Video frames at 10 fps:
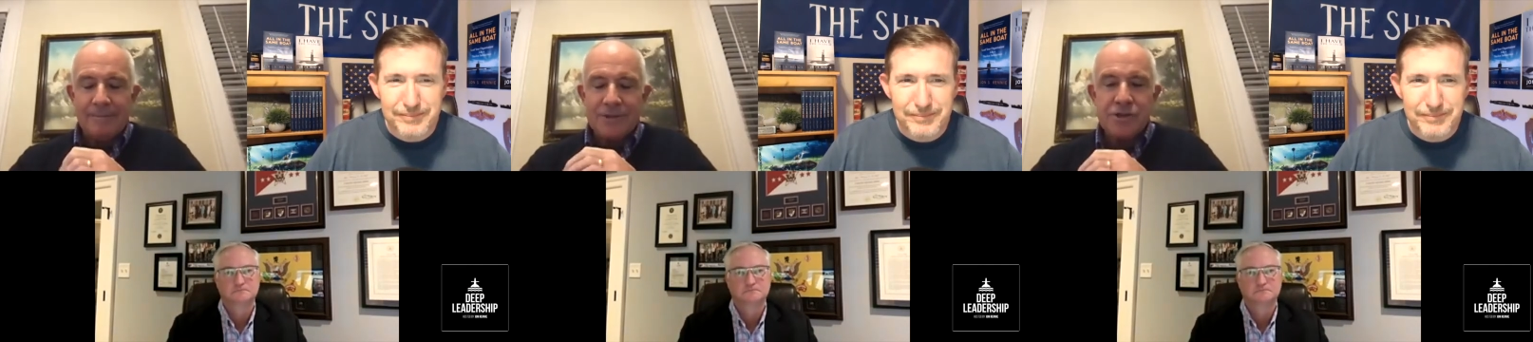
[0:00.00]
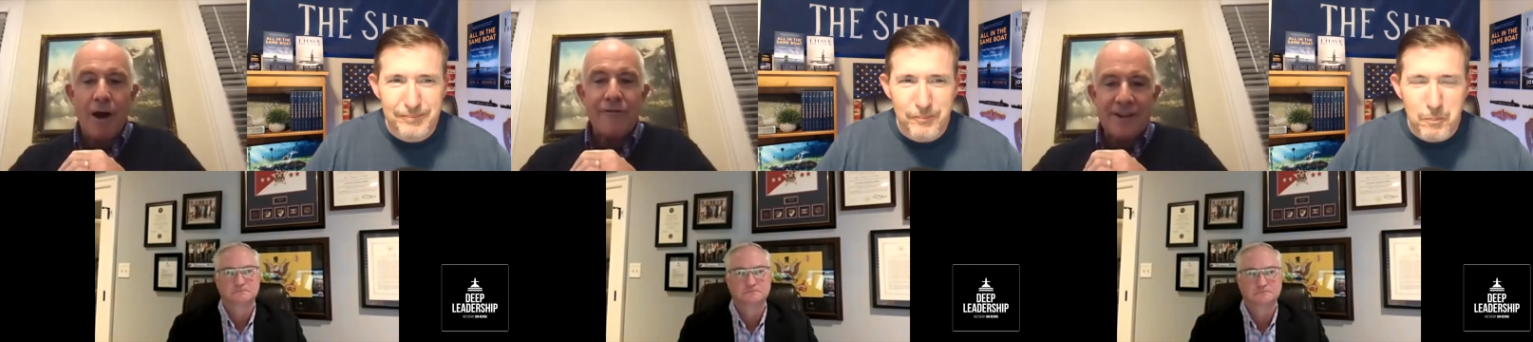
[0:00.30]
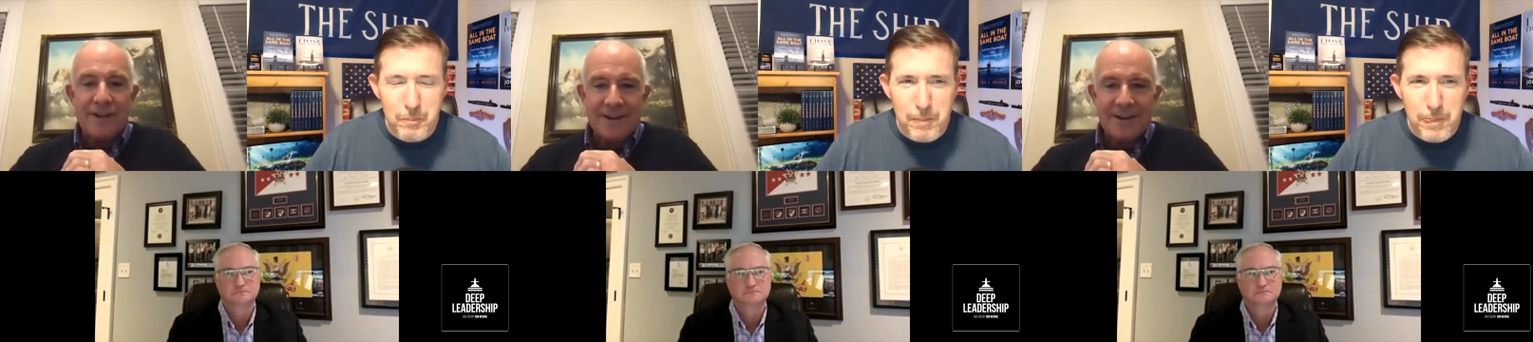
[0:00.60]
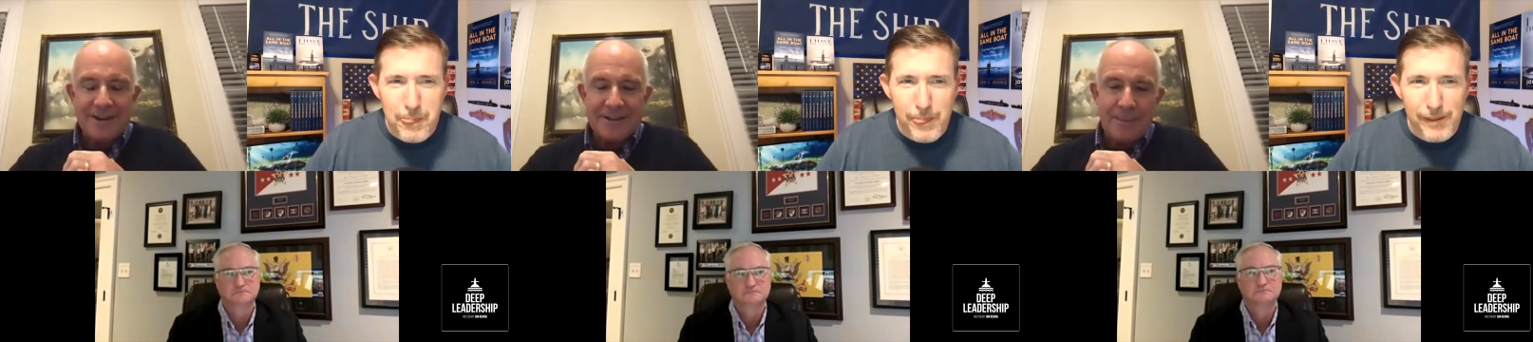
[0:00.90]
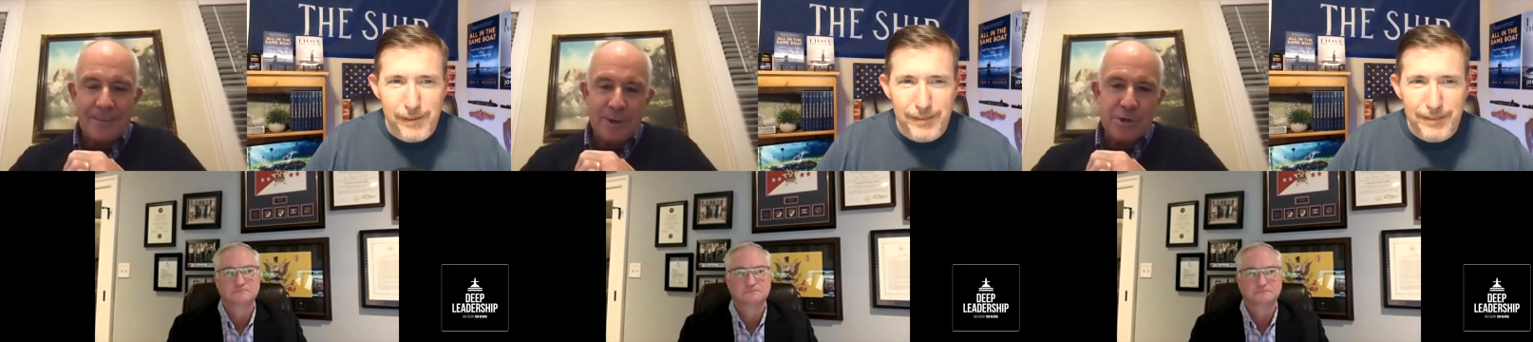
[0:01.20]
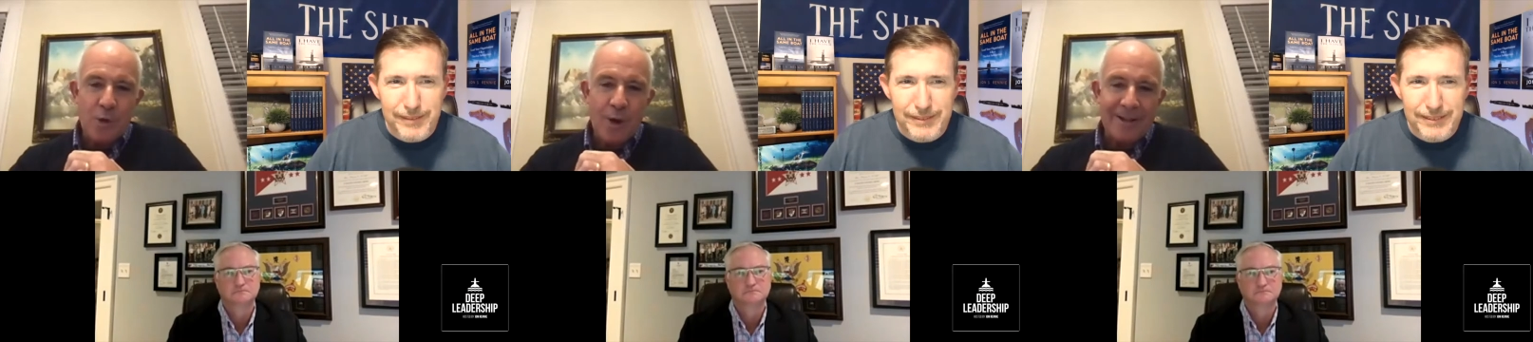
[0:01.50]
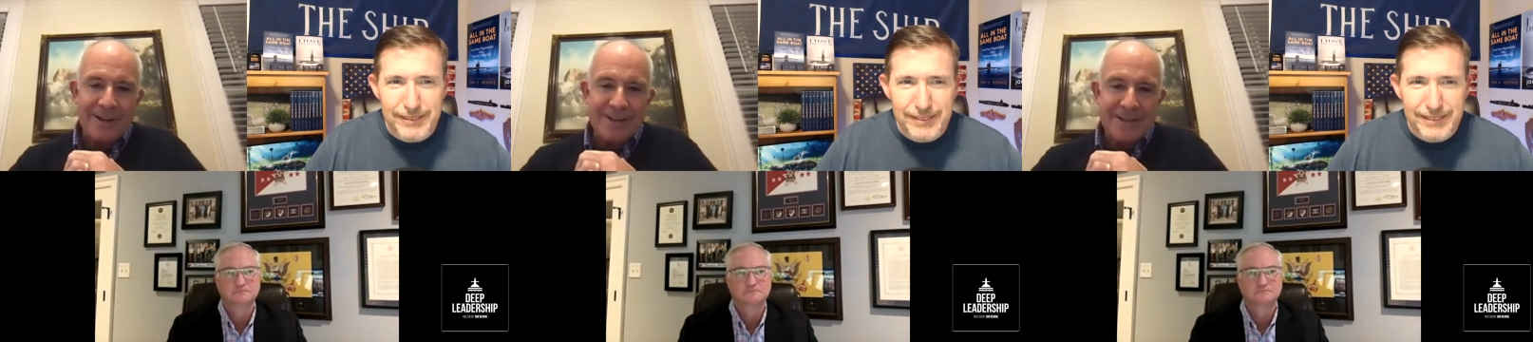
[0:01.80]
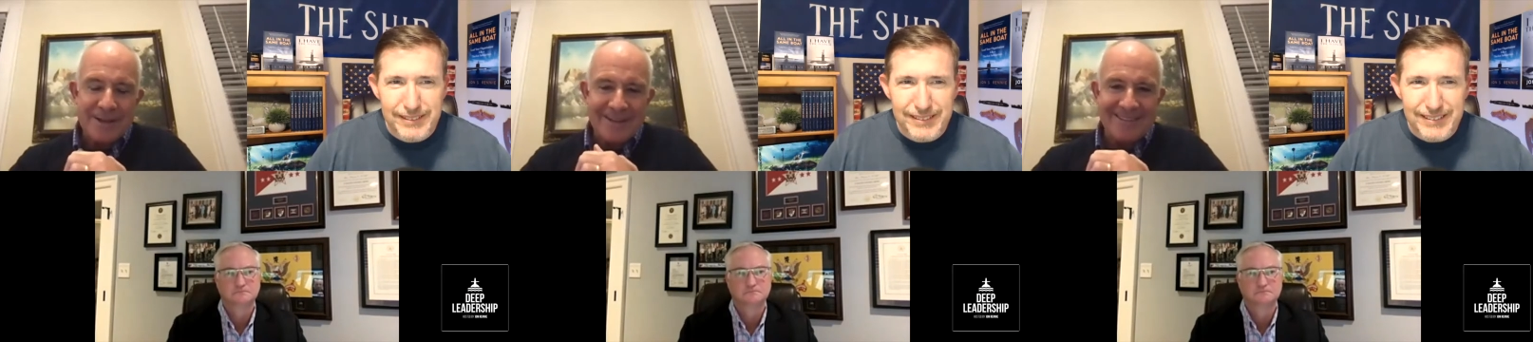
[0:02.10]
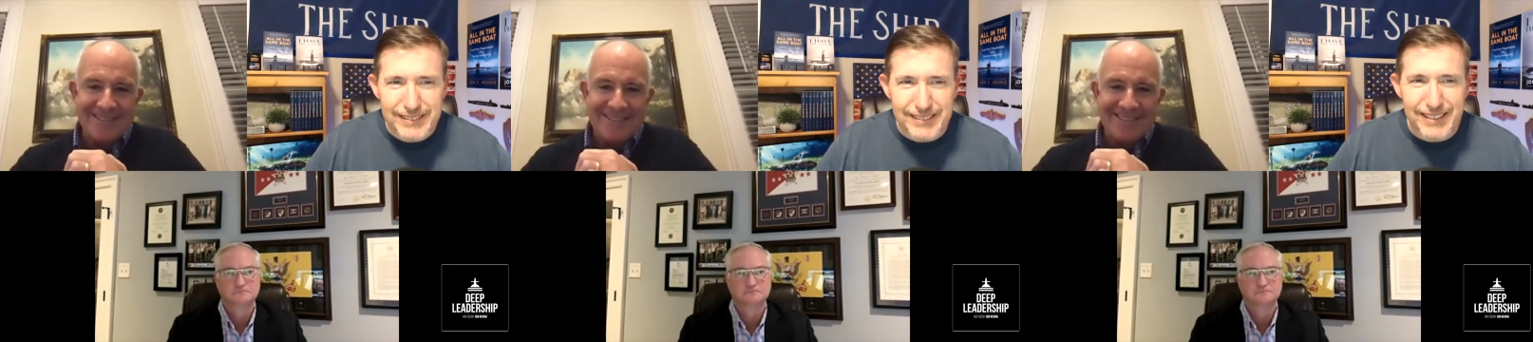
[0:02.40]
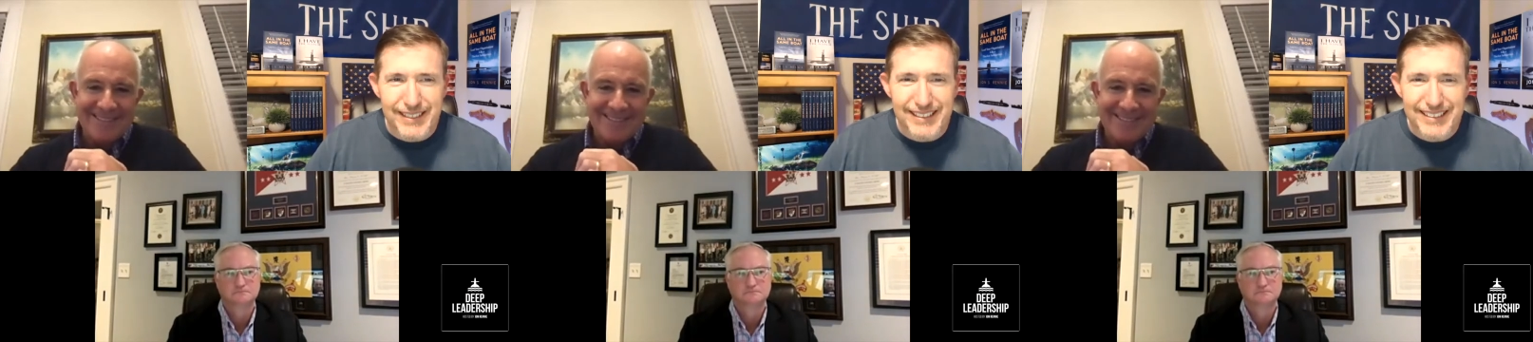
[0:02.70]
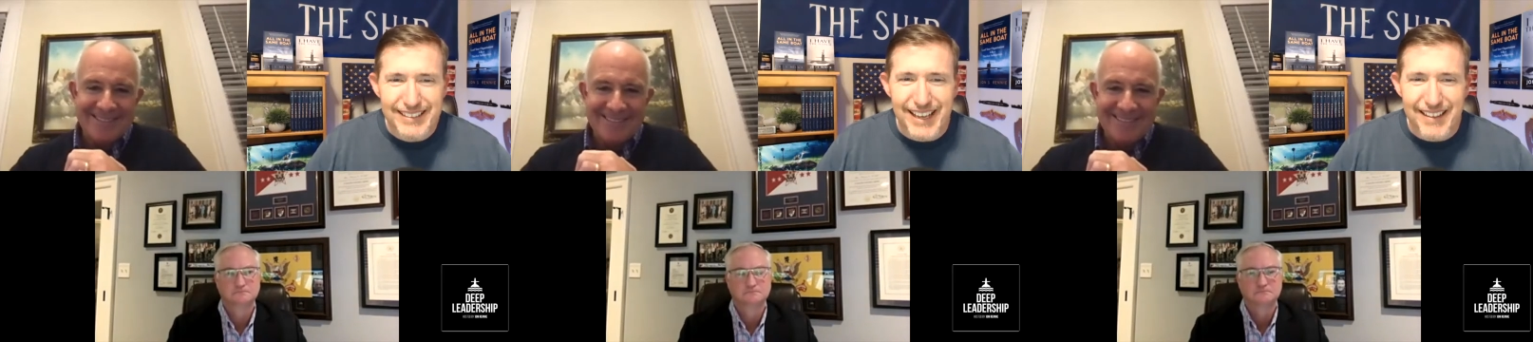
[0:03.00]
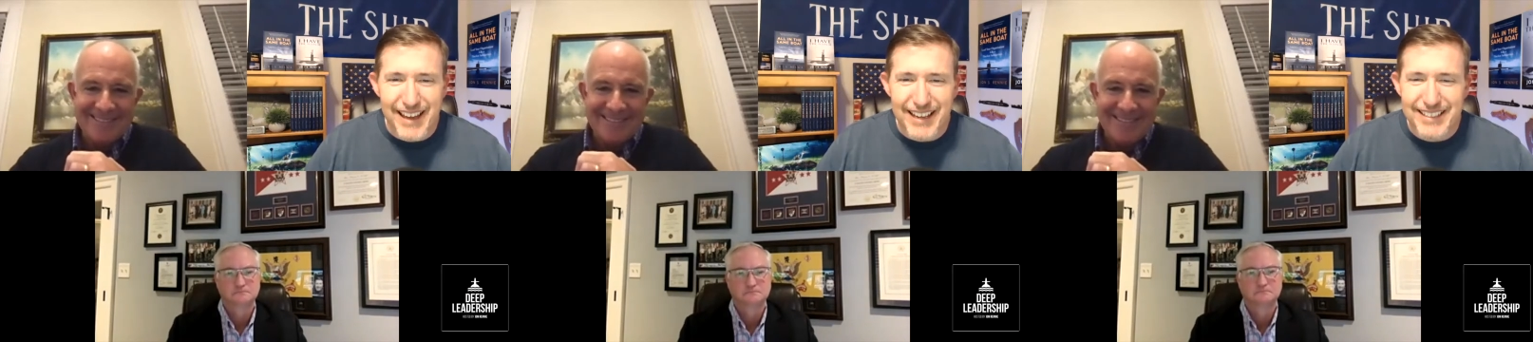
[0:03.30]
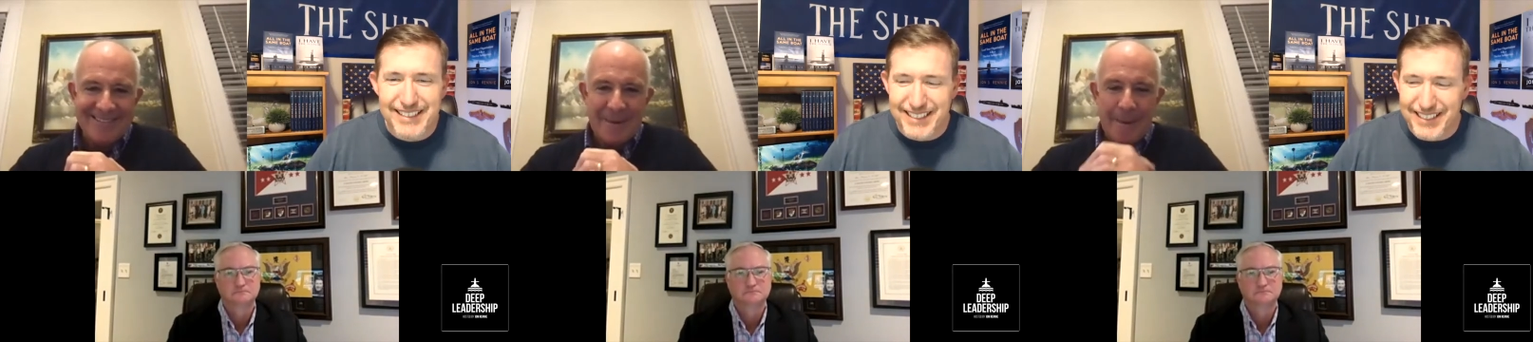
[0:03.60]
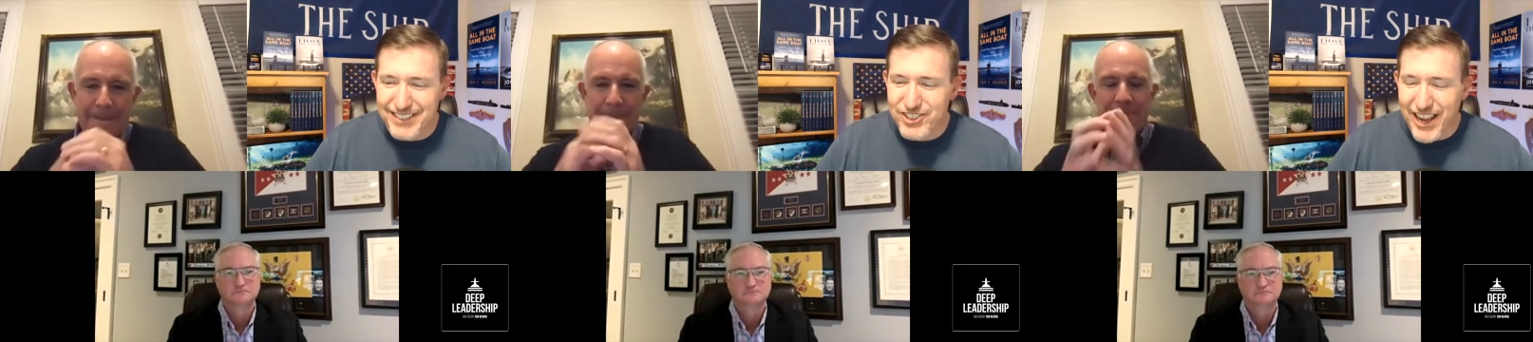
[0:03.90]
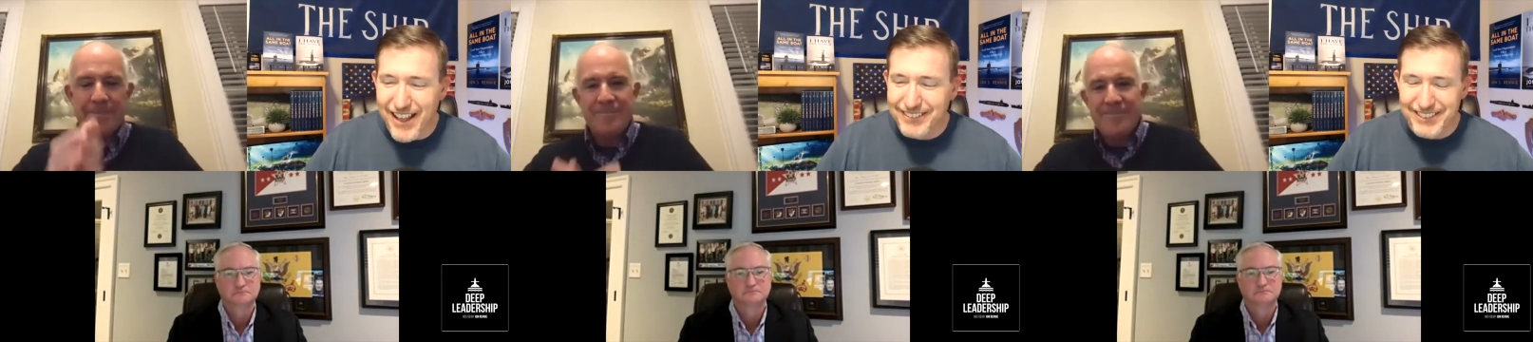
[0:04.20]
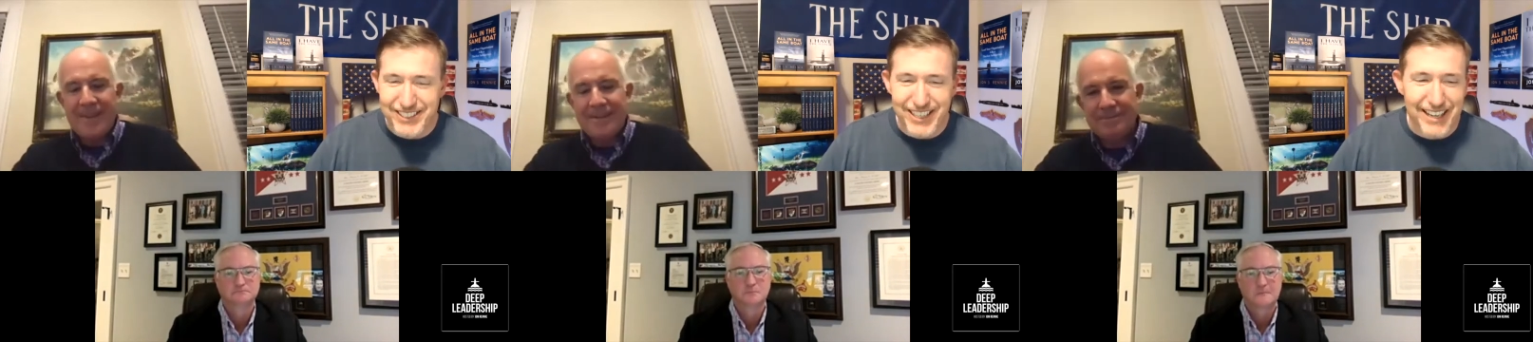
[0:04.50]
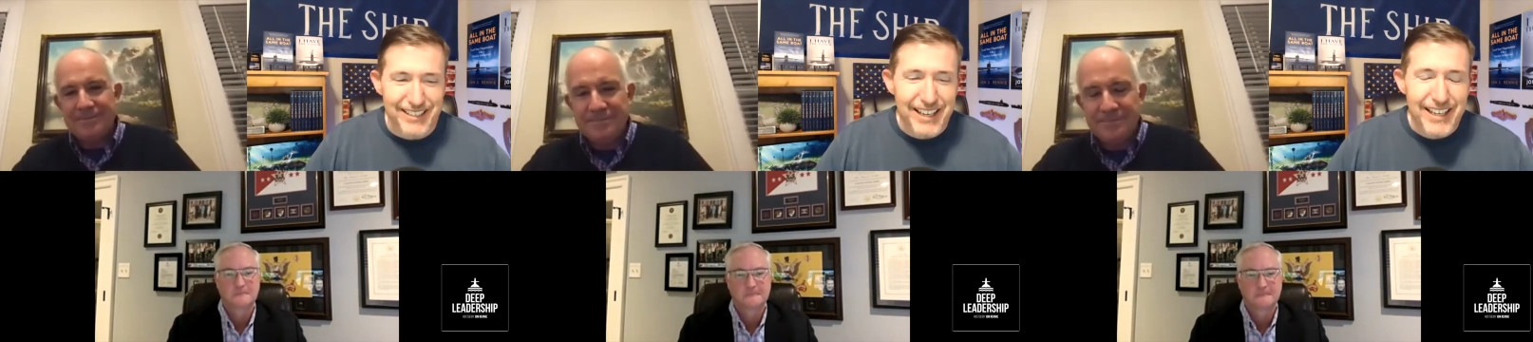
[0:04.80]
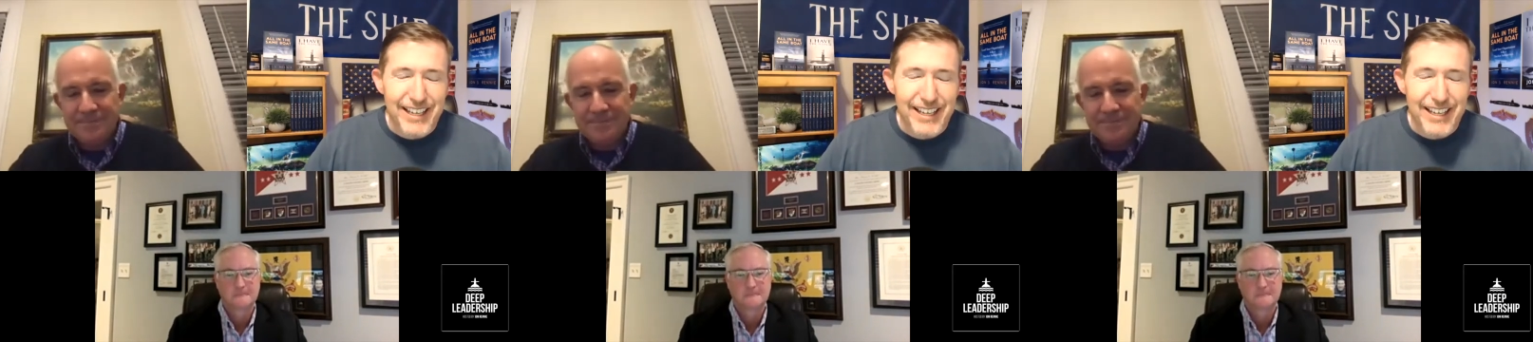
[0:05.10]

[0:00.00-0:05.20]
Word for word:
Speaker 1: soften uh, some of those qualities.
Speaker 2: Yeah, yeah, that is a challenge. Yeah, I,